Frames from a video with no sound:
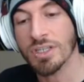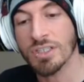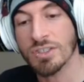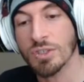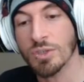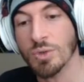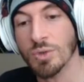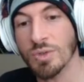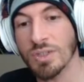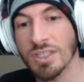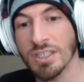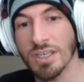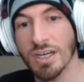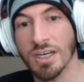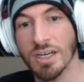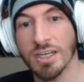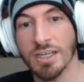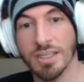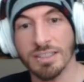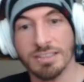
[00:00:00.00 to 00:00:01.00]
to the
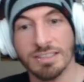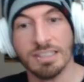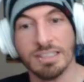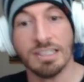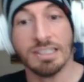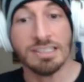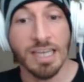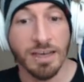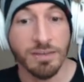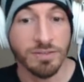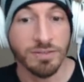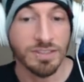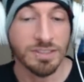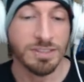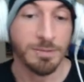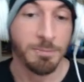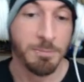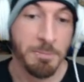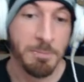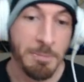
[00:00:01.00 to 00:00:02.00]
uh, to the
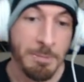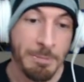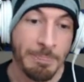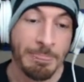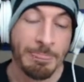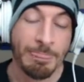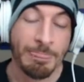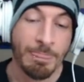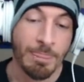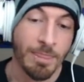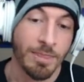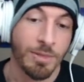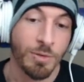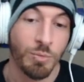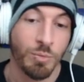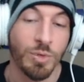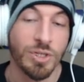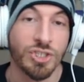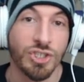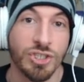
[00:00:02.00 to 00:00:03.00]
devs,
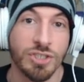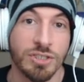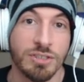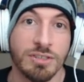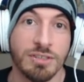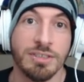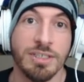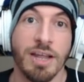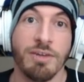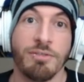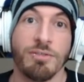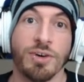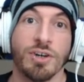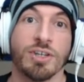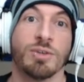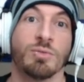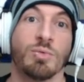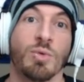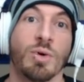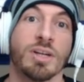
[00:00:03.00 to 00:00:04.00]
which
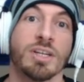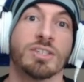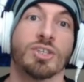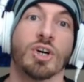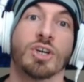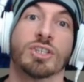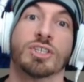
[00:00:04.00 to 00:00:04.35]
never want to talk to